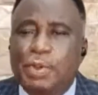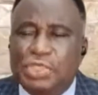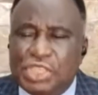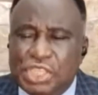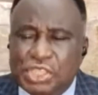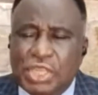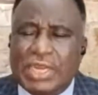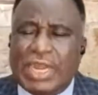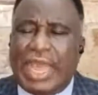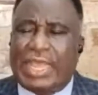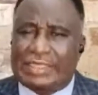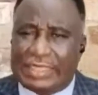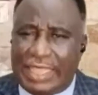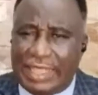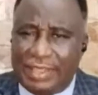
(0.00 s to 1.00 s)
position
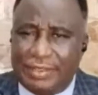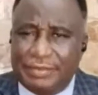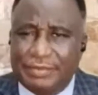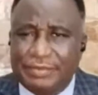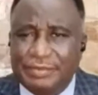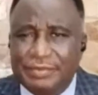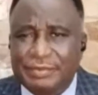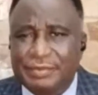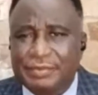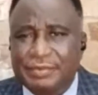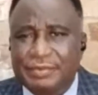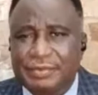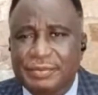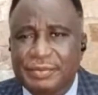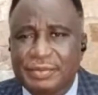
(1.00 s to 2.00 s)
ourselves
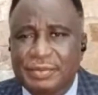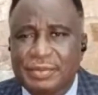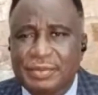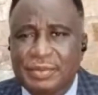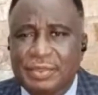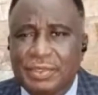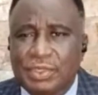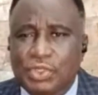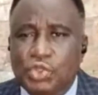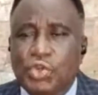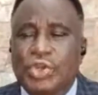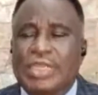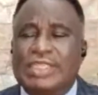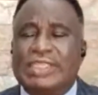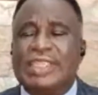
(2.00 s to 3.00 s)

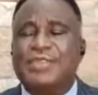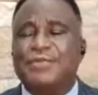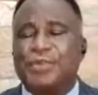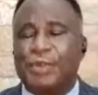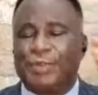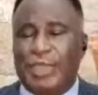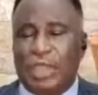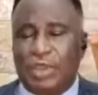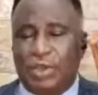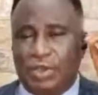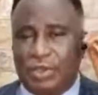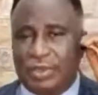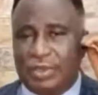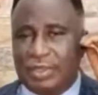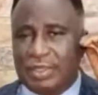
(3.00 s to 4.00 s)
to receive from the
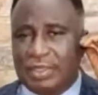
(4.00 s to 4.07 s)
Lord.